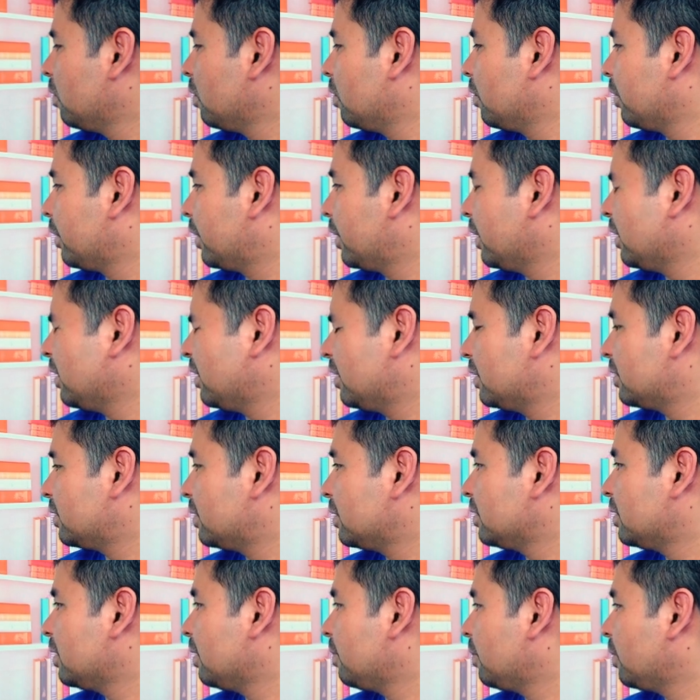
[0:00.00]
Okay, this
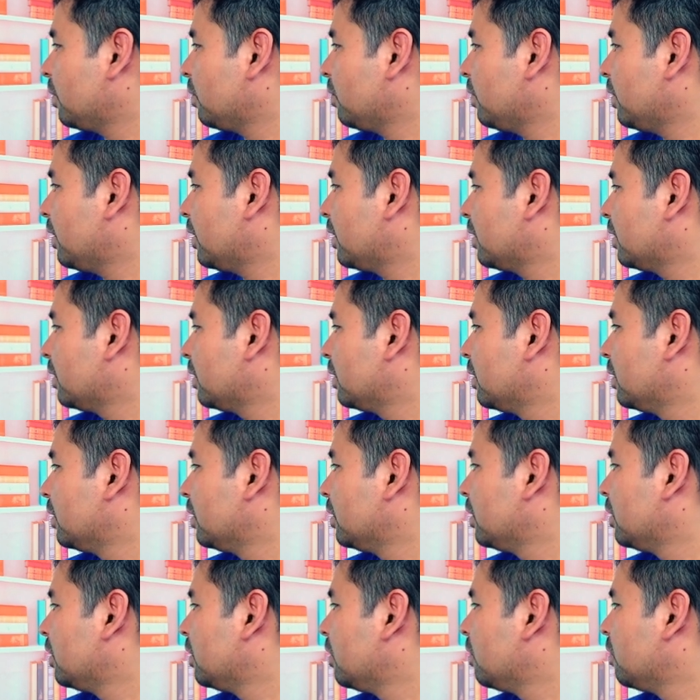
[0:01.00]
is number 1.
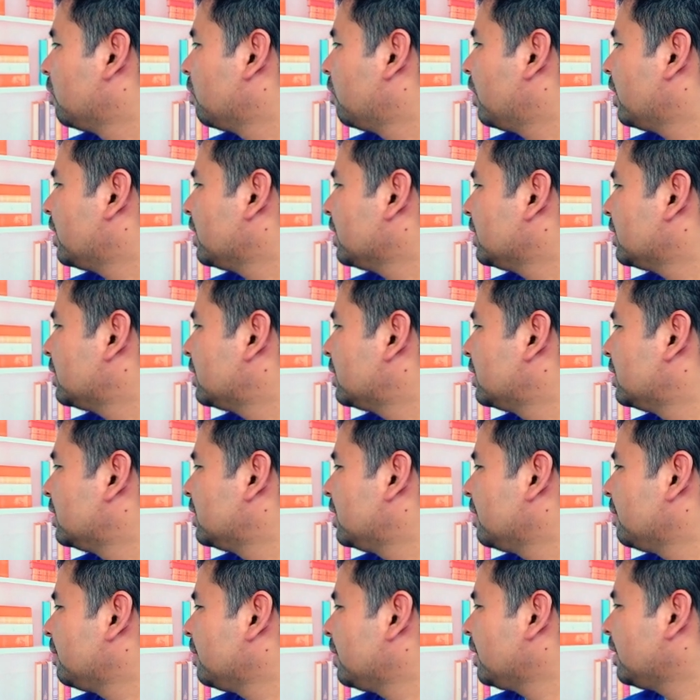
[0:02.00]
What is
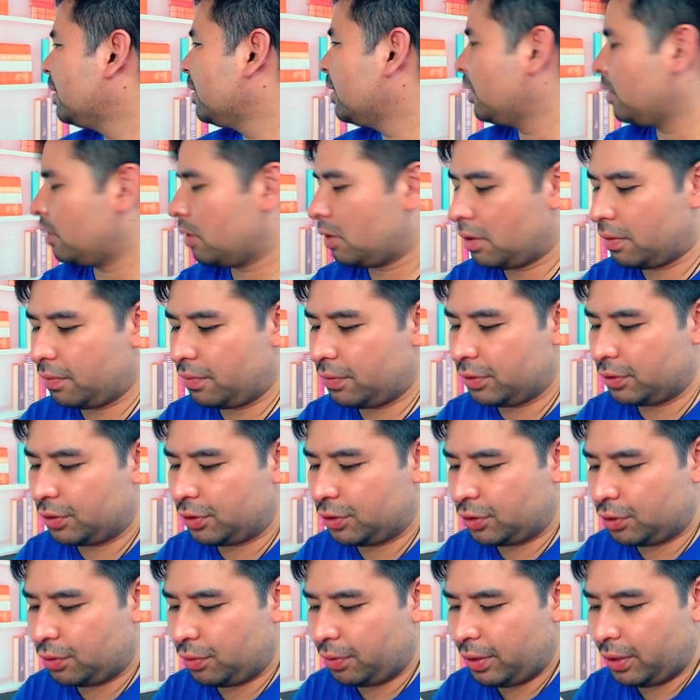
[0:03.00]
the meaning of
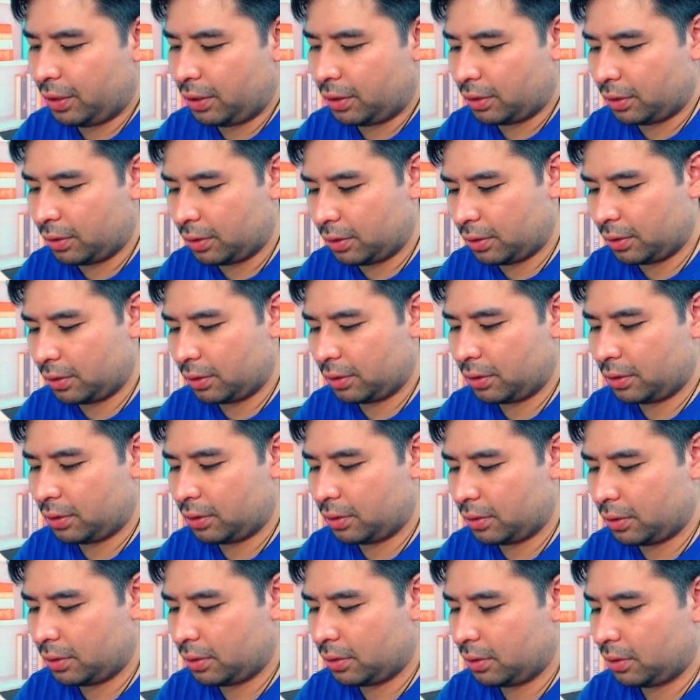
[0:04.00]
string
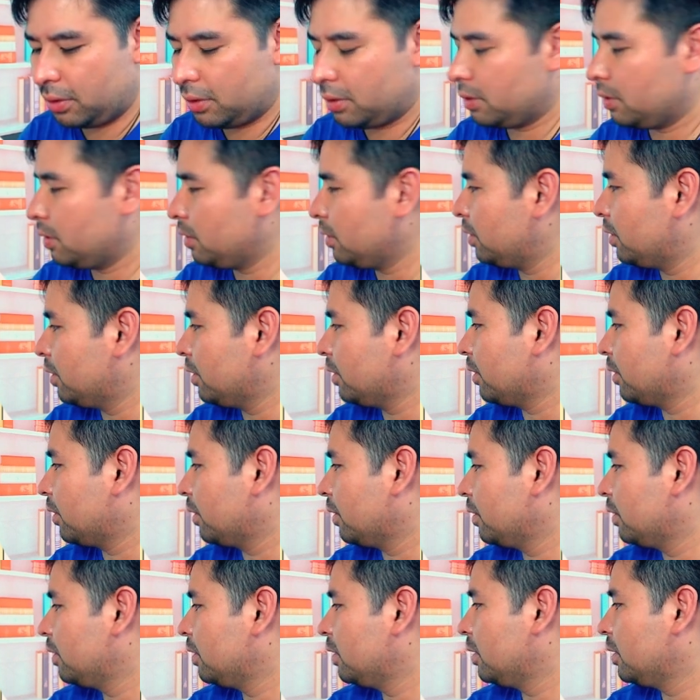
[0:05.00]

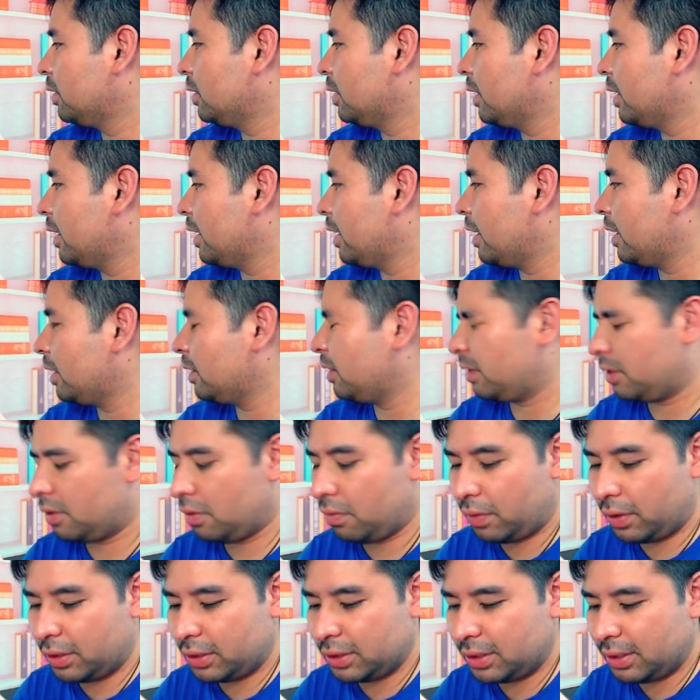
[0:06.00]
here? And
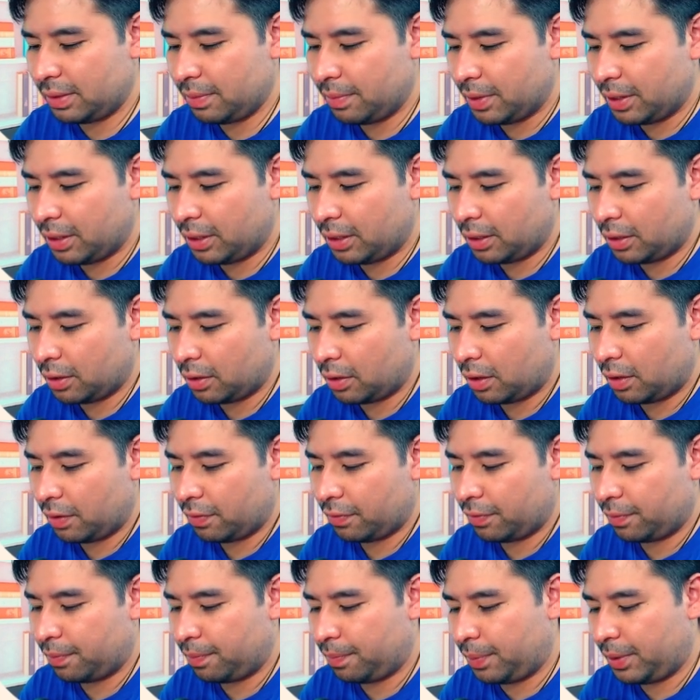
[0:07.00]
what is the meaning
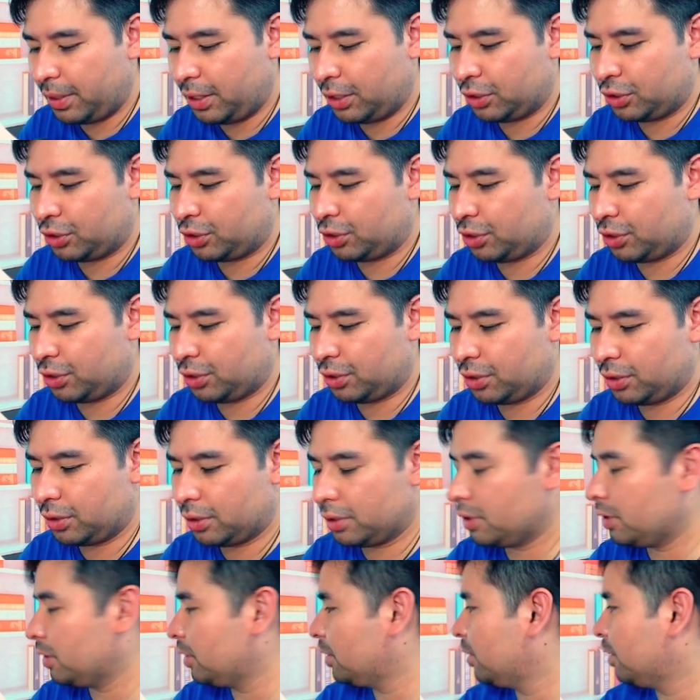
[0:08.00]
of pitch
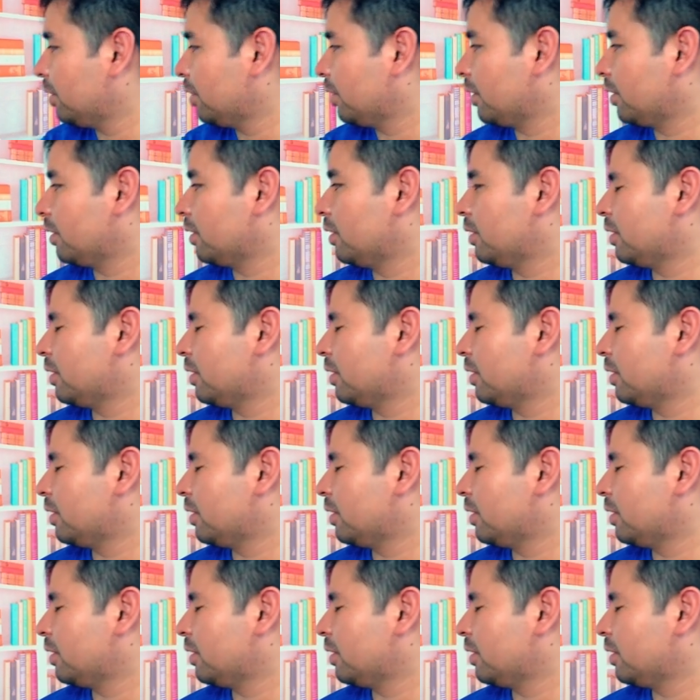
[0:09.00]
here?